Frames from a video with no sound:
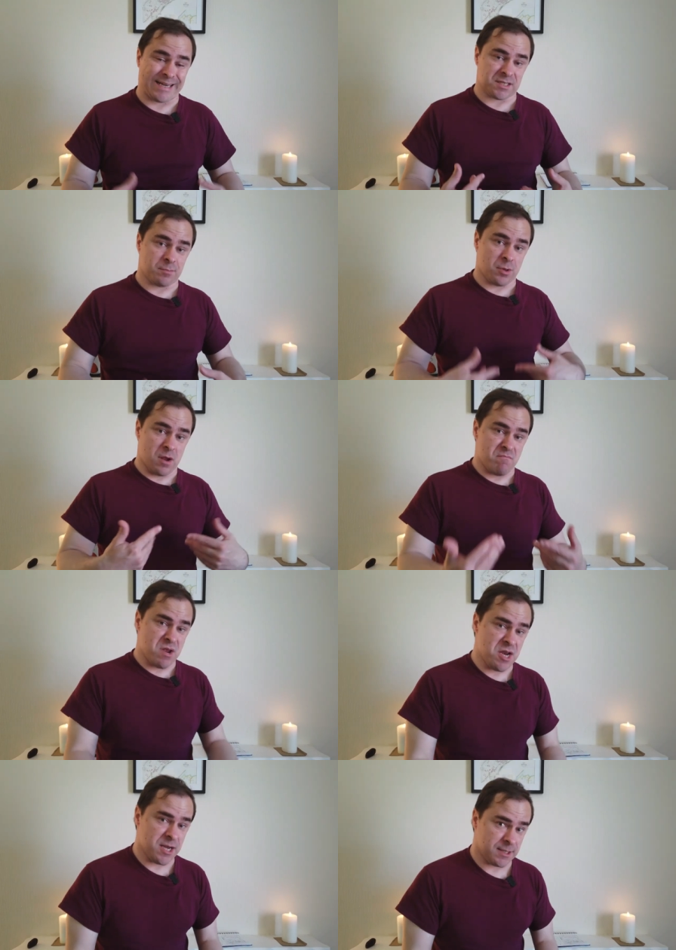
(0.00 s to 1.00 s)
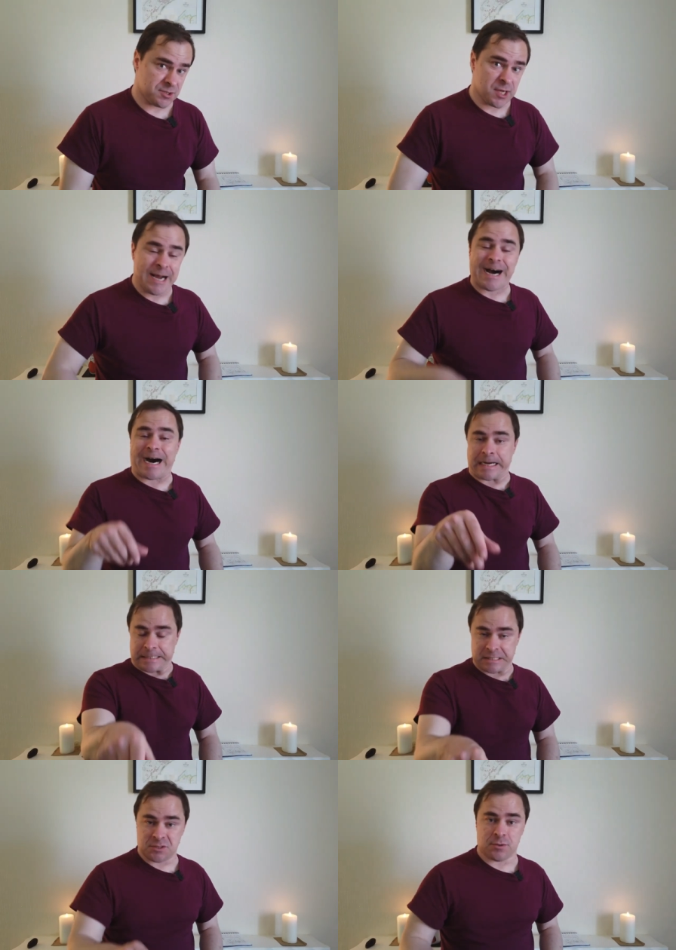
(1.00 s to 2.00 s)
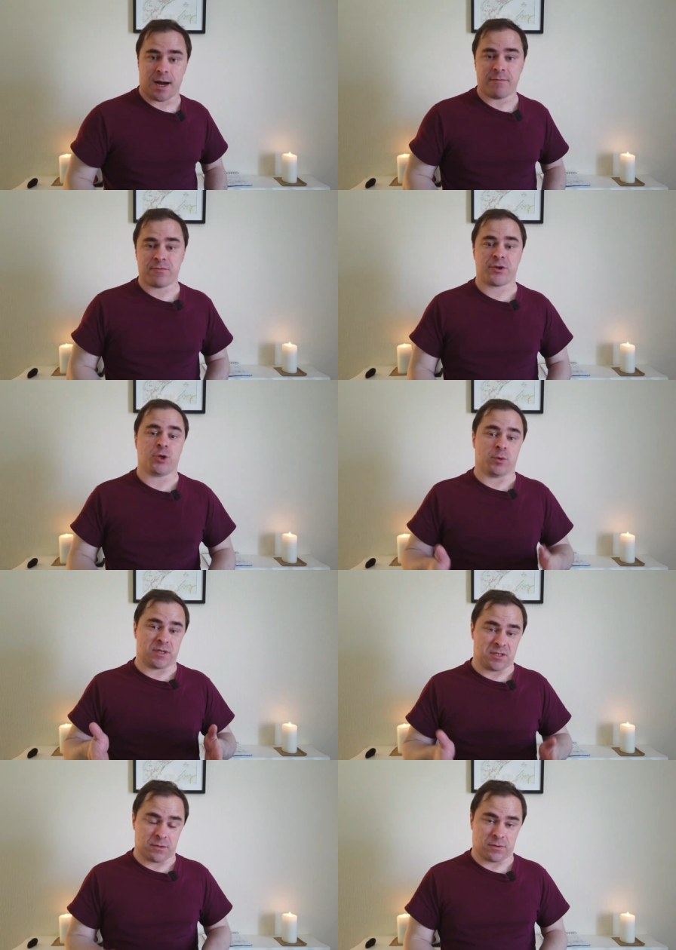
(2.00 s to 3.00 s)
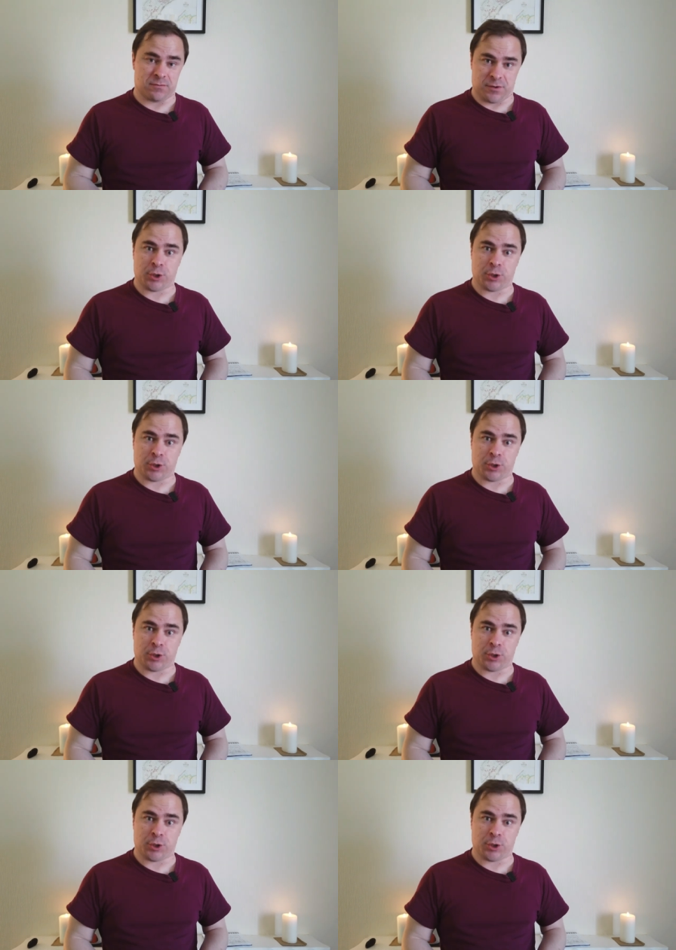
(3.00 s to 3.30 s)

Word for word: as per their meanings, I can do that for you in a different